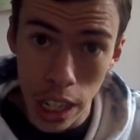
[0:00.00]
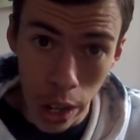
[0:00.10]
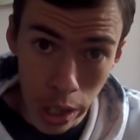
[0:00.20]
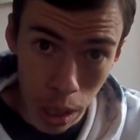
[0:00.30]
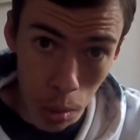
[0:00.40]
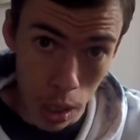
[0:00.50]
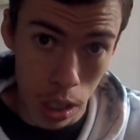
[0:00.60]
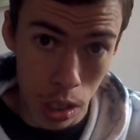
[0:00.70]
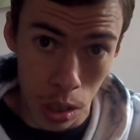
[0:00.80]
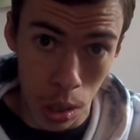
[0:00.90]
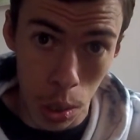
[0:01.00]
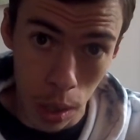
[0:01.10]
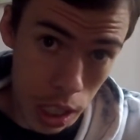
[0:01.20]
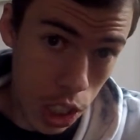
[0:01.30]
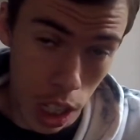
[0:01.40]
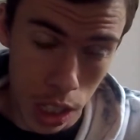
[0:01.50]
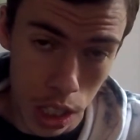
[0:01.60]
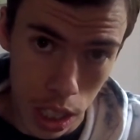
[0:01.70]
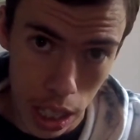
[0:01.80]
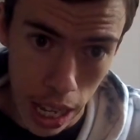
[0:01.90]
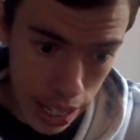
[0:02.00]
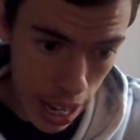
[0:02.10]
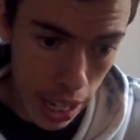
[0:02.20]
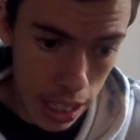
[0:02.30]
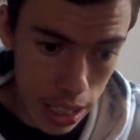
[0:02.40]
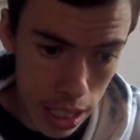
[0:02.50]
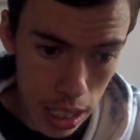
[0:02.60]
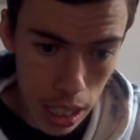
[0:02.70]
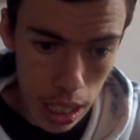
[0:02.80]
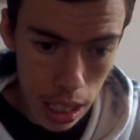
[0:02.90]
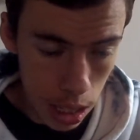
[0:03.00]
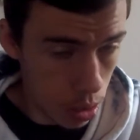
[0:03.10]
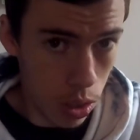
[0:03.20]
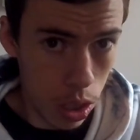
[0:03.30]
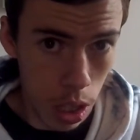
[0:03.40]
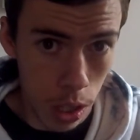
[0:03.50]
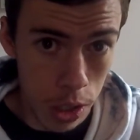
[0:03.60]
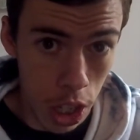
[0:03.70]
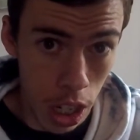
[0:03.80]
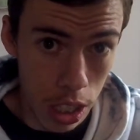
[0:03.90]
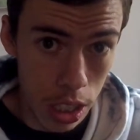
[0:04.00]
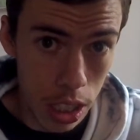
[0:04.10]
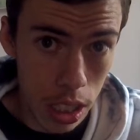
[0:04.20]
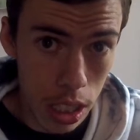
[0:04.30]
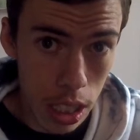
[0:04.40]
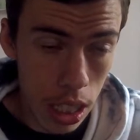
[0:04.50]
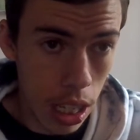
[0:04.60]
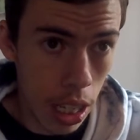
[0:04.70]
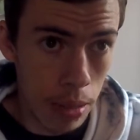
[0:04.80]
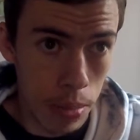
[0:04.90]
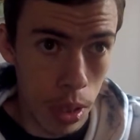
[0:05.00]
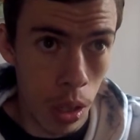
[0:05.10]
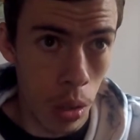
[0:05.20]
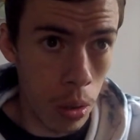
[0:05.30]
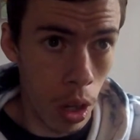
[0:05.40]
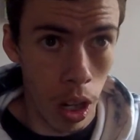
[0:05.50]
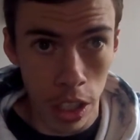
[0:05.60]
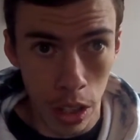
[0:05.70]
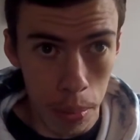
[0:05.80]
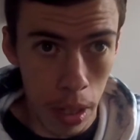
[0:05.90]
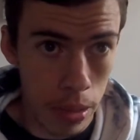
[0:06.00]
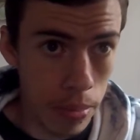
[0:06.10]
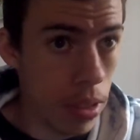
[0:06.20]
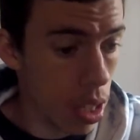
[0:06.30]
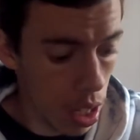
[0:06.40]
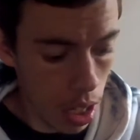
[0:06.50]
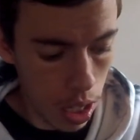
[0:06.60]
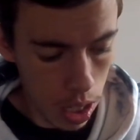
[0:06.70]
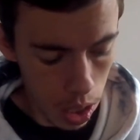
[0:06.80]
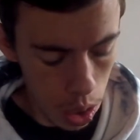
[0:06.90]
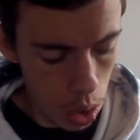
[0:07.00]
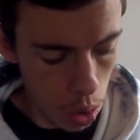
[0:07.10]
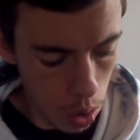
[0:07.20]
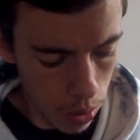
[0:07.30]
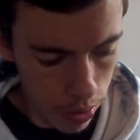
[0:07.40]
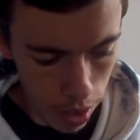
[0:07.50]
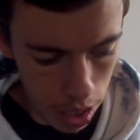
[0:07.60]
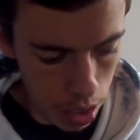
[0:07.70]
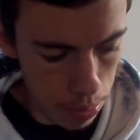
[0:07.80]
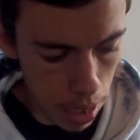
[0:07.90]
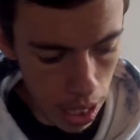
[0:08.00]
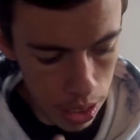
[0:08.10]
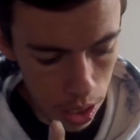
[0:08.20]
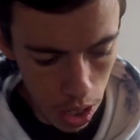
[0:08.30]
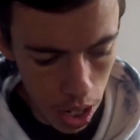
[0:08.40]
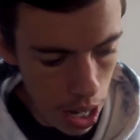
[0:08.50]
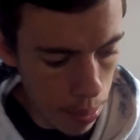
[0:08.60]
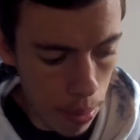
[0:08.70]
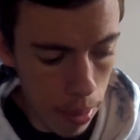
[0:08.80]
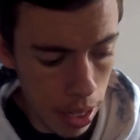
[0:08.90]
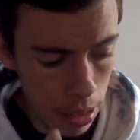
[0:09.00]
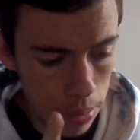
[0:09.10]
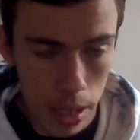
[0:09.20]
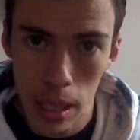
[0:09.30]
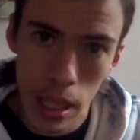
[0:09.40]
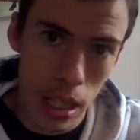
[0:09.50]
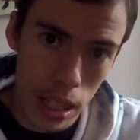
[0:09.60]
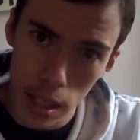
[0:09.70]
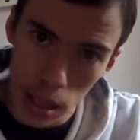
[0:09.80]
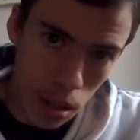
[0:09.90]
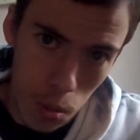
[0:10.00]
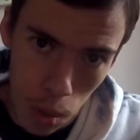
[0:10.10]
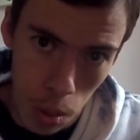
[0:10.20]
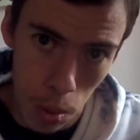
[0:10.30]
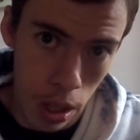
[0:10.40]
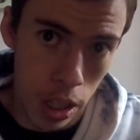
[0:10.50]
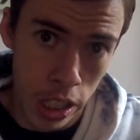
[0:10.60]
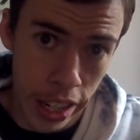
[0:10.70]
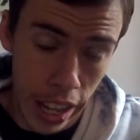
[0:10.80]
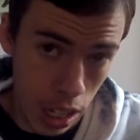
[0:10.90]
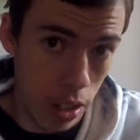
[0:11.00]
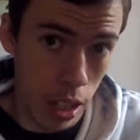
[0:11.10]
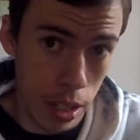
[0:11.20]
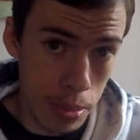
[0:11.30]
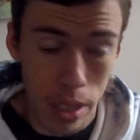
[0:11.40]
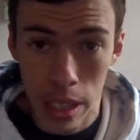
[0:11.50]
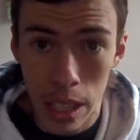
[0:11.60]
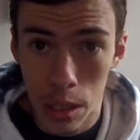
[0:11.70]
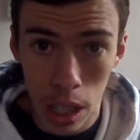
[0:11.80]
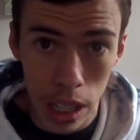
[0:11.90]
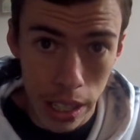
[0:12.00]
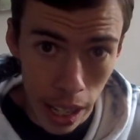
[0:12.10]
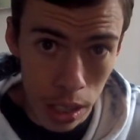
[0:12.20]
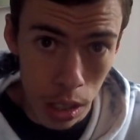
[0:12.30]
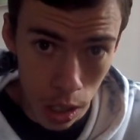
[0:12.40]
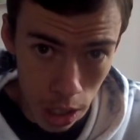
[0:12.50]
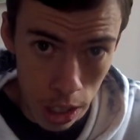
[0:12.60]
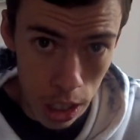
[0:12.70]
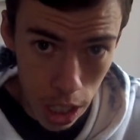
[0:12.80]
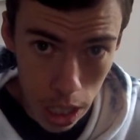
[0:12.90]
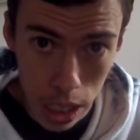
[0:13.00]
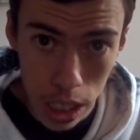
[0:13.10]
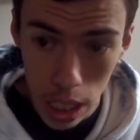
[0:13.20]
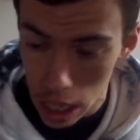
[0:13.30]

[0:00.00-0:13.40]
it only works on quicker charge attacks, not slow charge. So all your hydro pumps, your focus blasts, your hyper beams won't work on any of those because they take too long to charge.